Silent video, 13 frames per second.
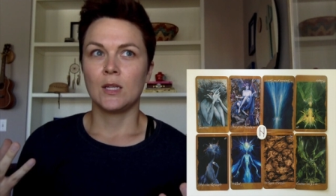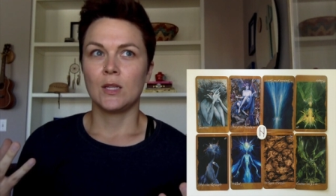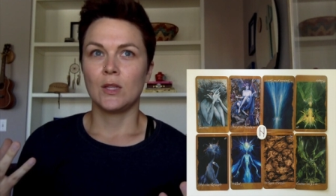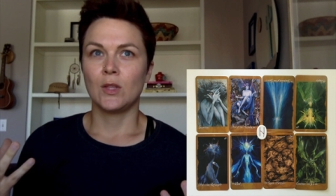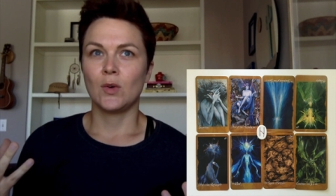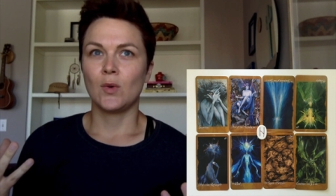
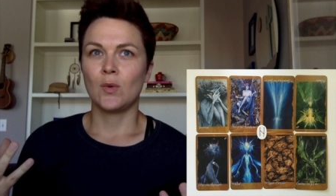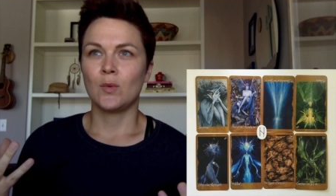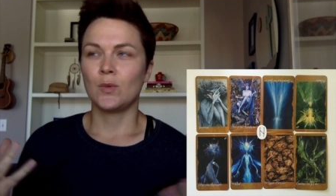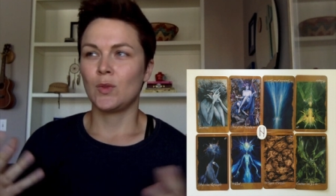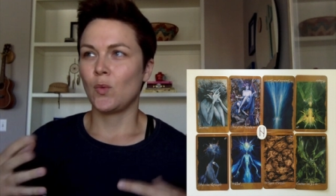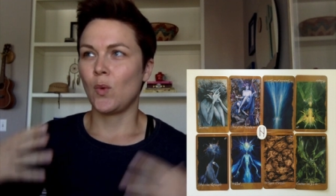
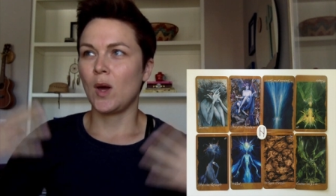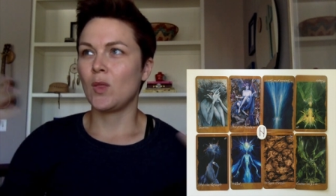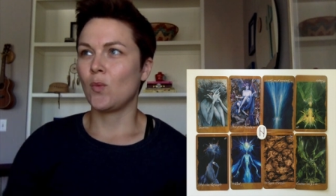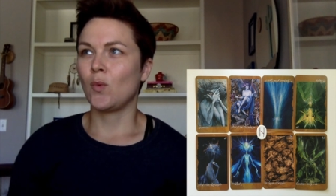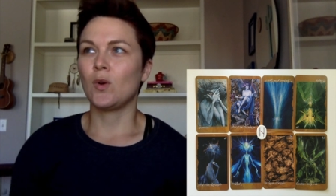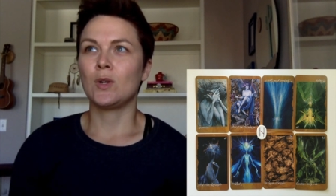the way
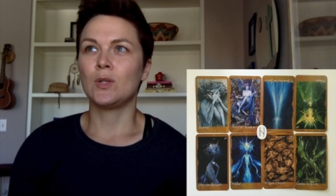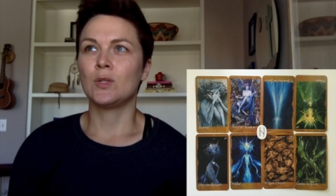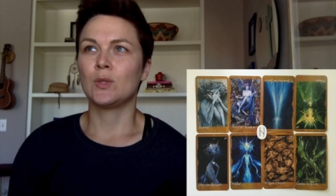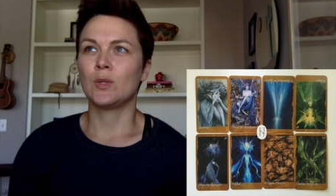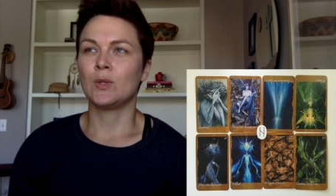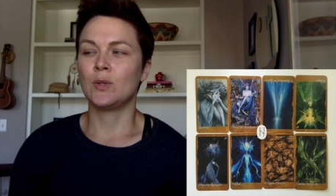the world
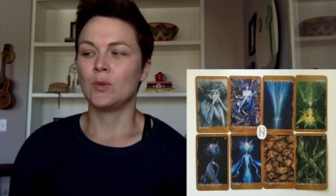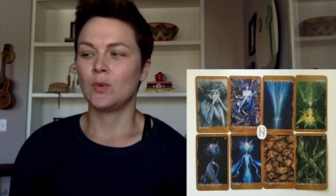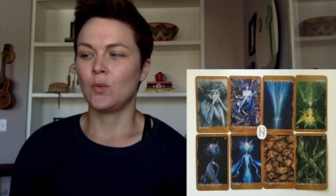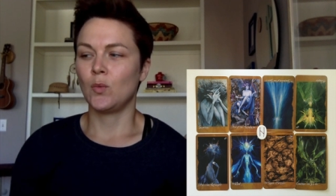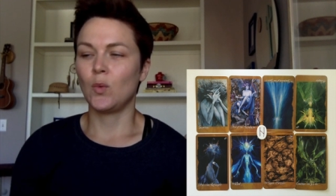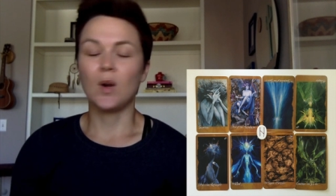
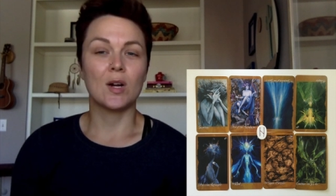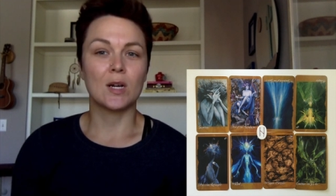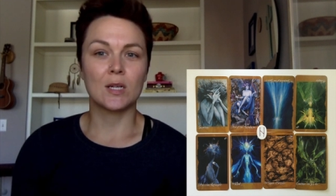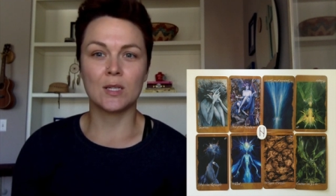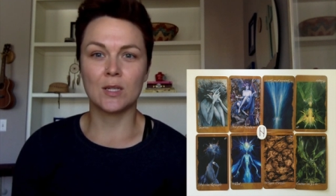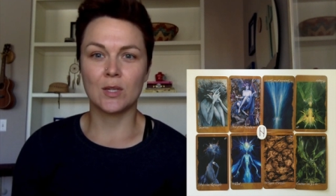
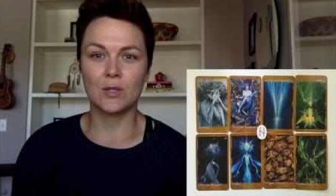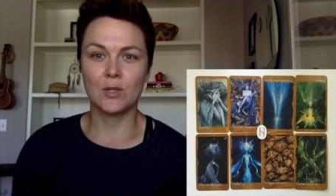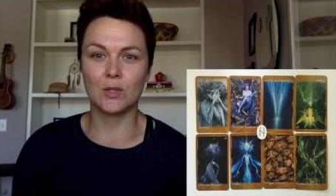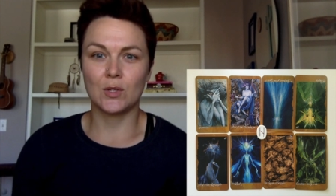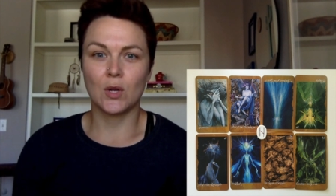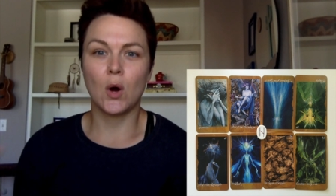works
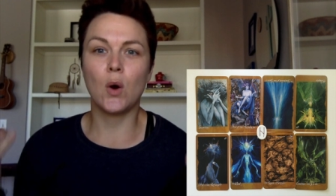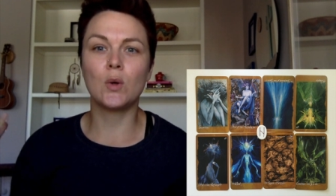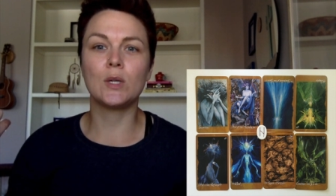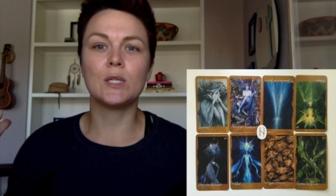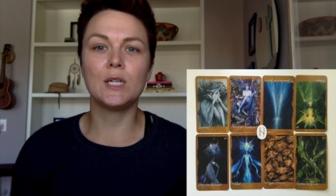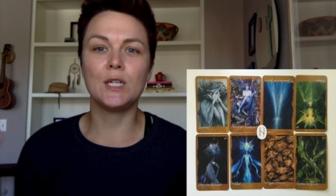just
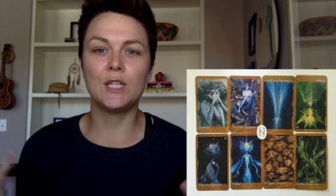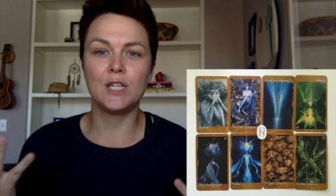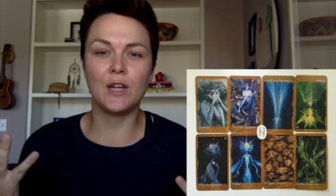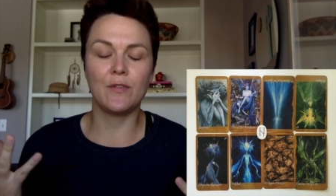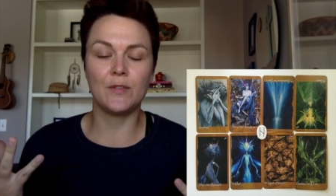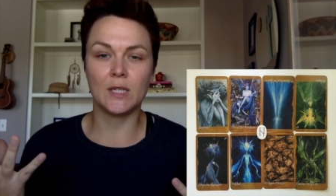totally
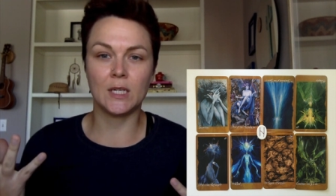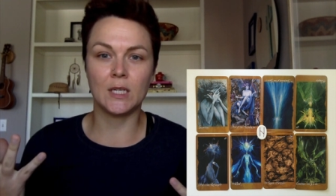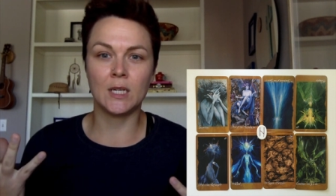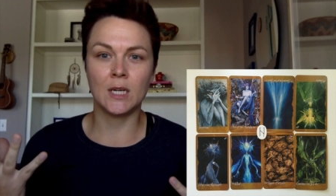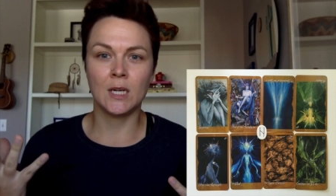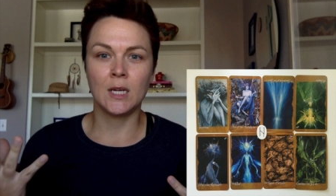
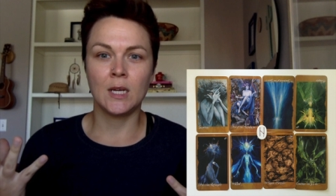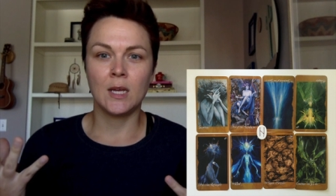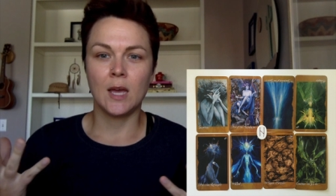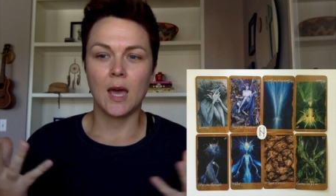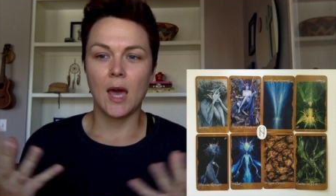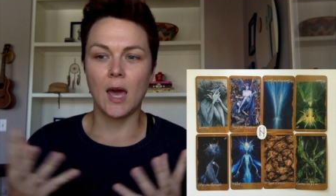shifted
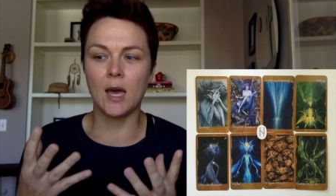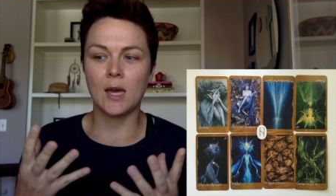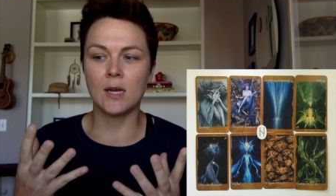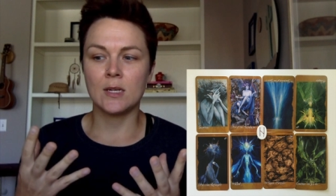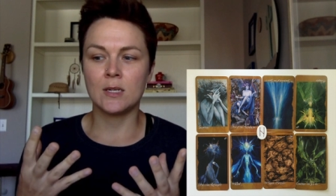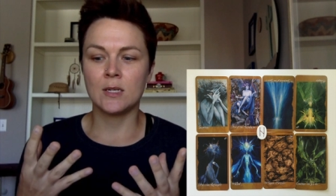
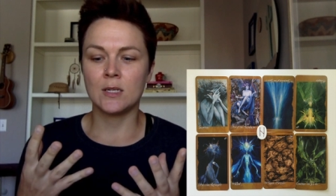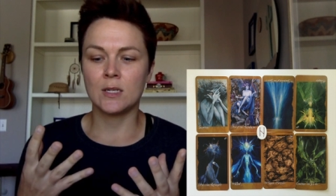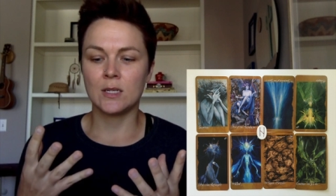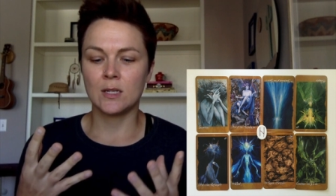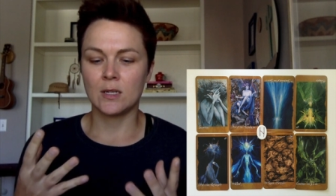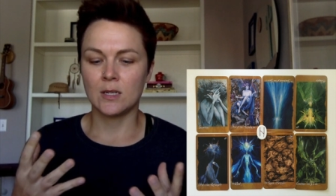and
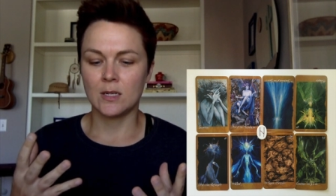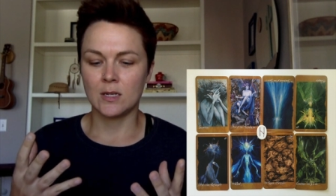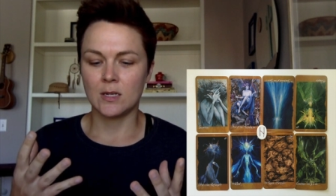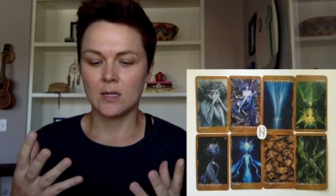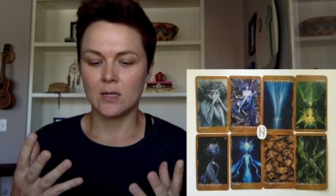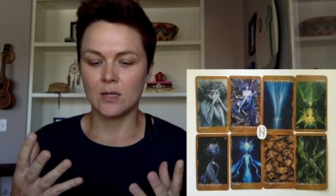
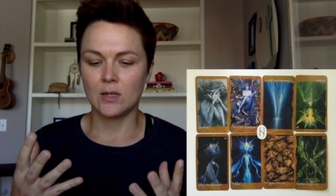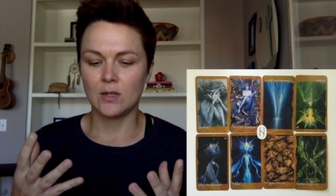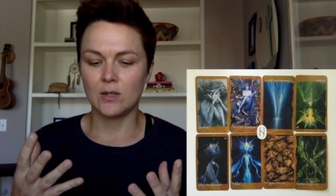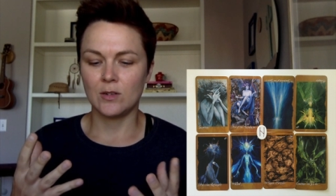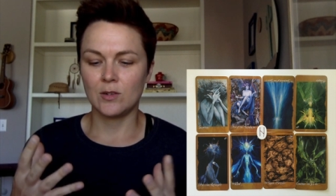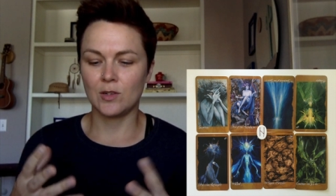
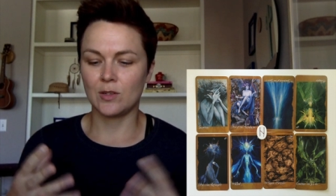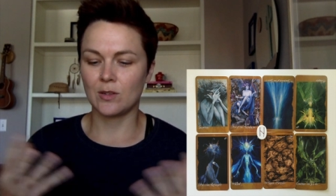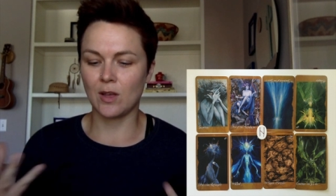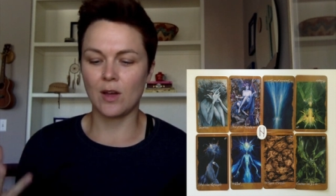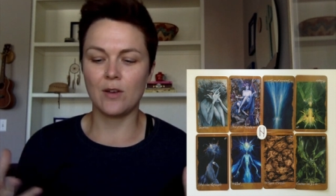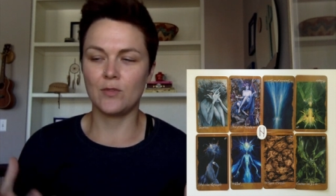
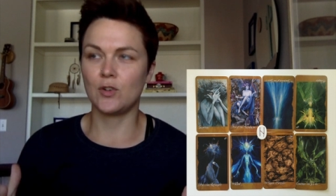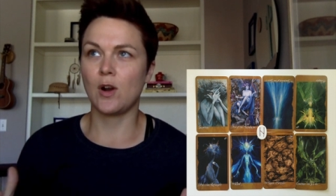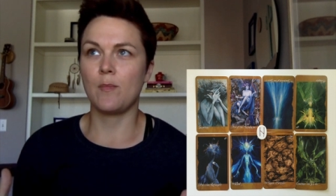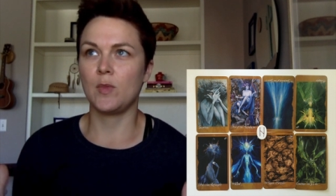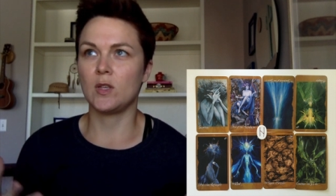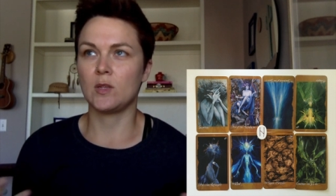just kind of
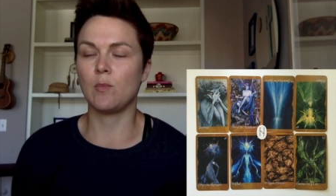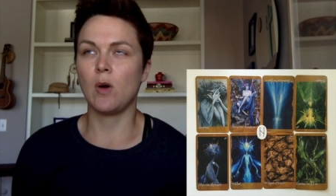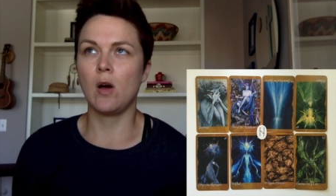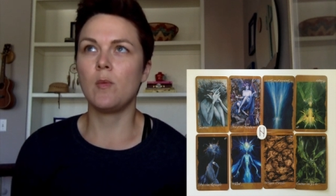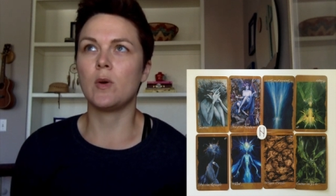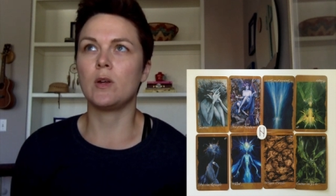dropped this
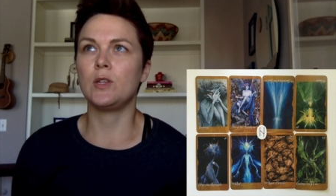bomb on